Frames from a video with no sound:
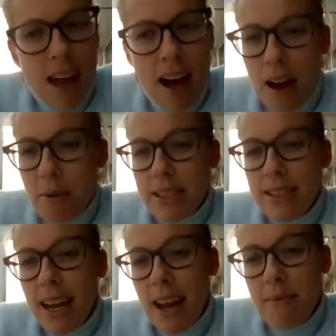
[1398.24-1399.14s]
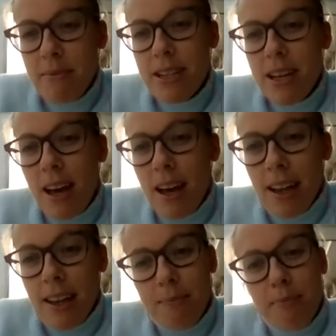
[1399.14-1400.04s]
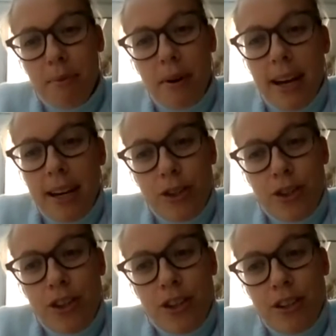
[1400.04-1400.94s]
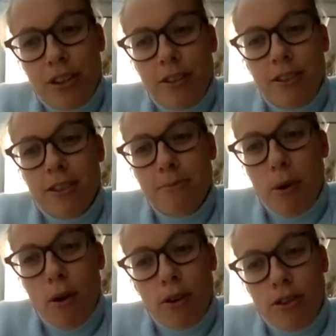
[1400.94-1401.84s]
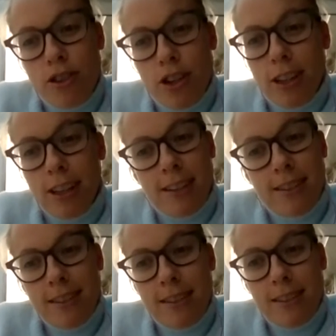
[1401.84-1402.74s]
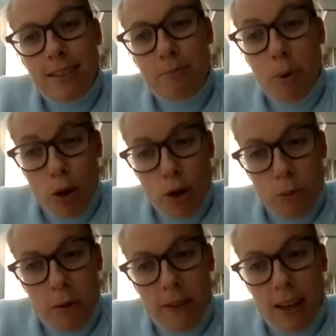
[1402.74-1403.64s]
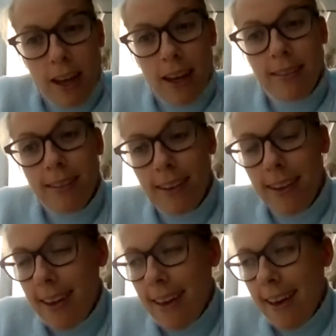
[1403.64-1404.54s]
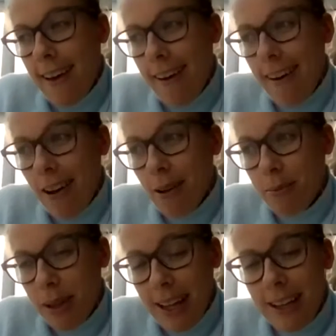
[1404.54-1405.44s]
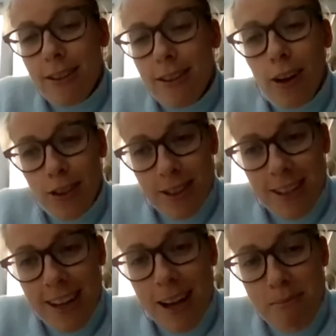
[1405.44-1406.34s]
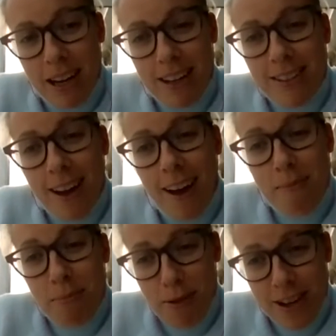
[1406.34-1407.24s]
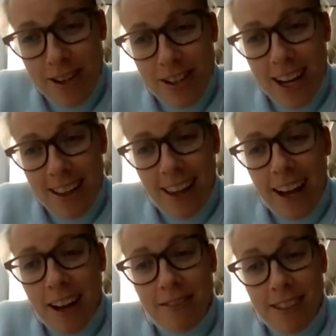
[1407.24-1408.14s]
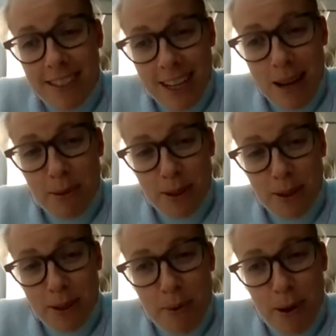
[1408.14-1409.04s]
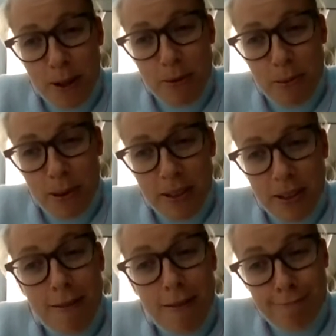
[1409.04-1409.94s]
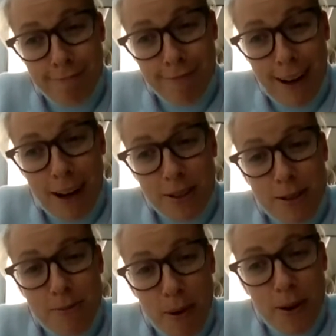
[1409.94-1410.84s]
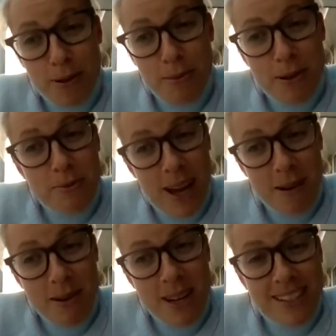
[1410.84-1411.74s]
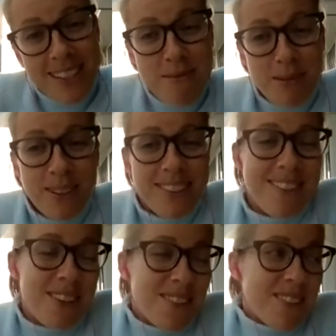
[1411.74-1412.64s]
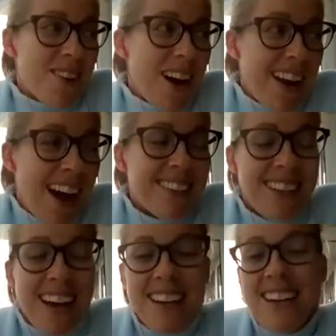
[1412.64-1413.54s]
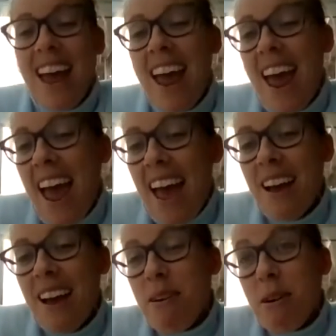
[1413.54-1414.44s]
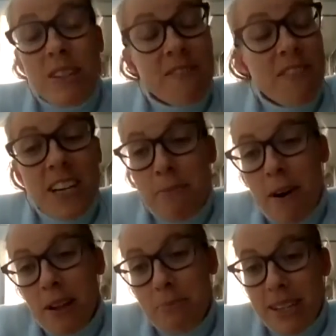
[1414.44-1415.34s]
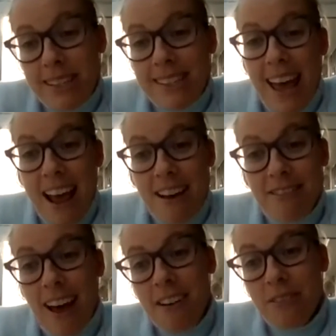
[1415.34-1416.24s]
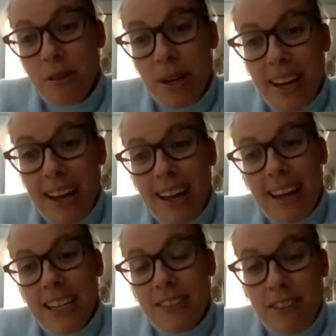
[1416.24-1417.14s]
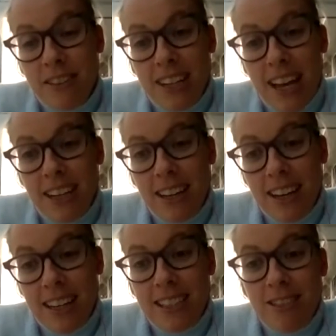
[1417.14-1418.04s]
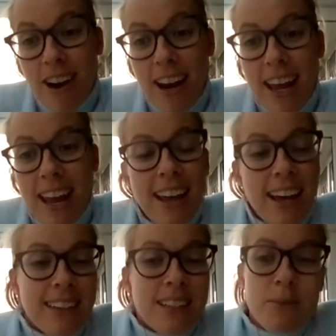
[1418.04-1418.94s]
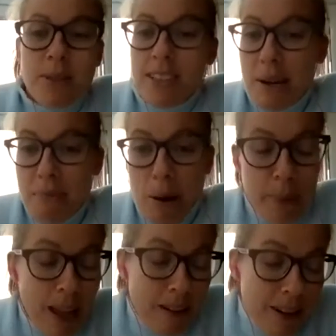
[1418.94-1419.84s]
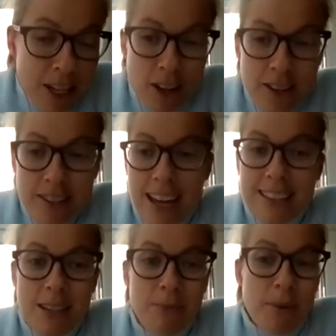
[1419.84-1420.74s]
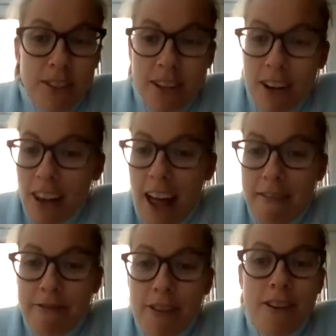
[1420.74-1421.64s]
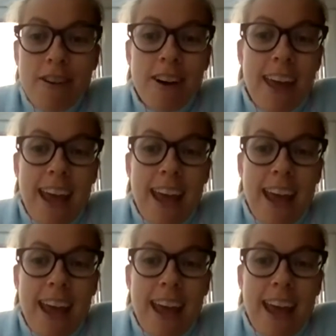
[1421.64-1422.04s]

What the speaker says: I was named the British Sportswoman of the Year. Let's all just take a minute to appreciate the lack of disabled sportswoman. I was a sportswoman without being disabled, which was quite nice. And I was the first Paralympian to ever win it in its 58-year history. And this wasn't a popularity contest. It wasn't an online vote.